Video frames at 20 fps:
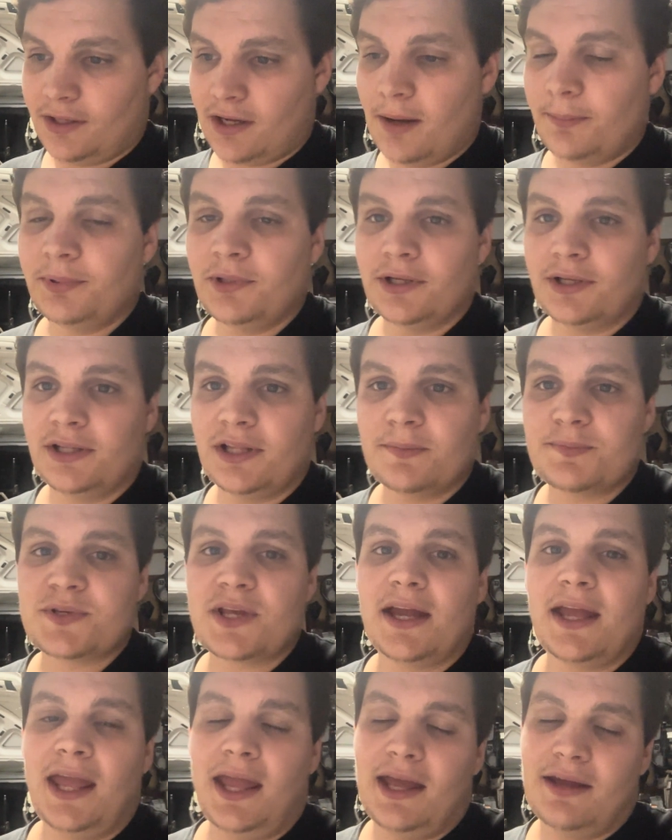couple of clips
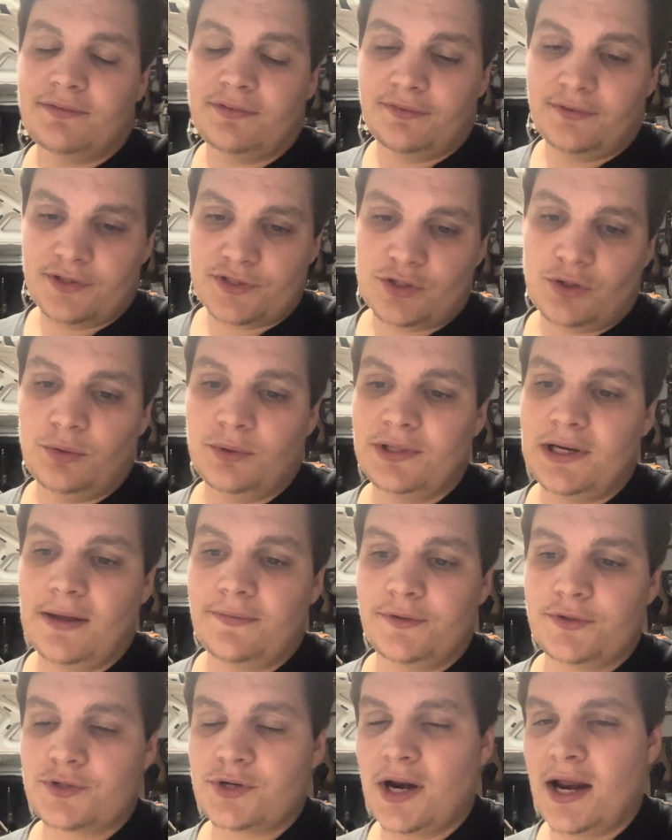I have of us going down
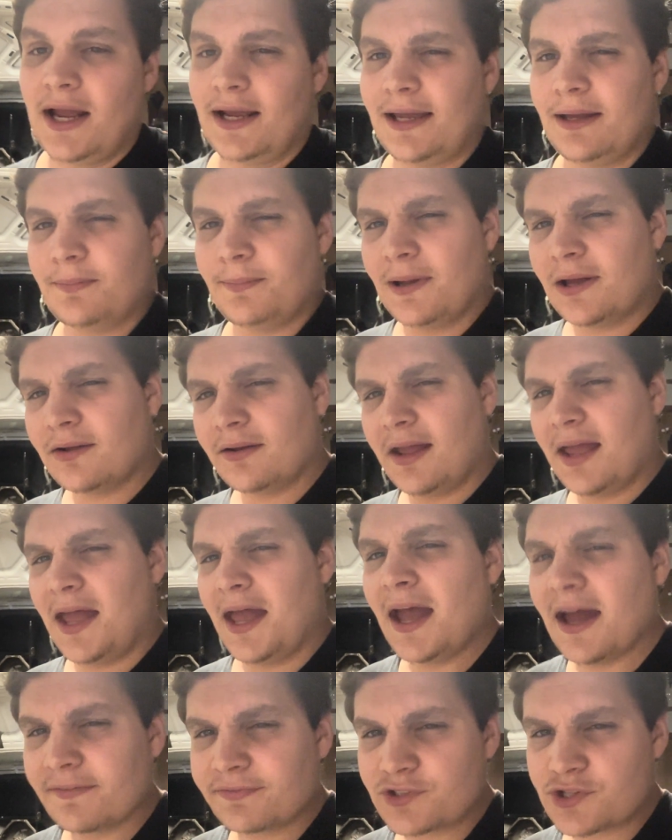the track, about
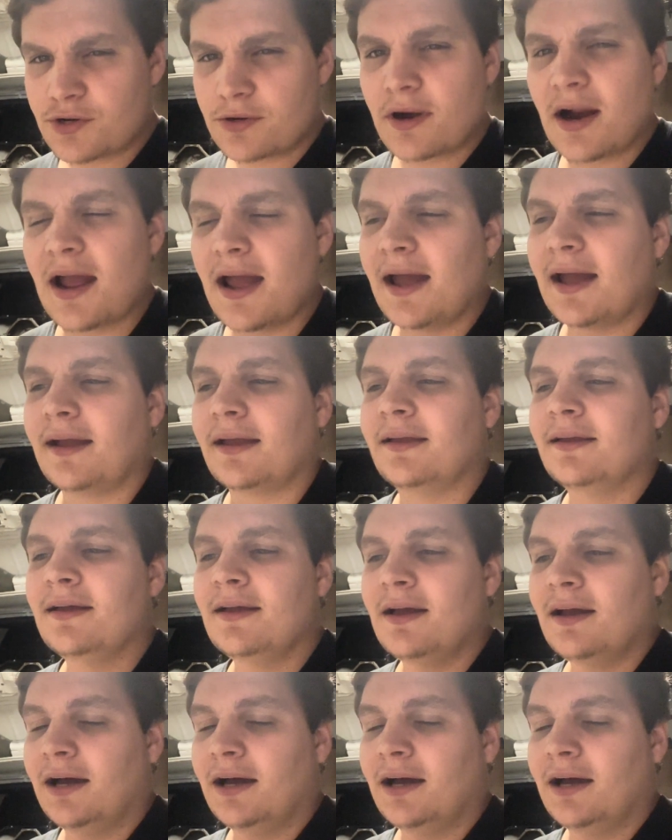half track,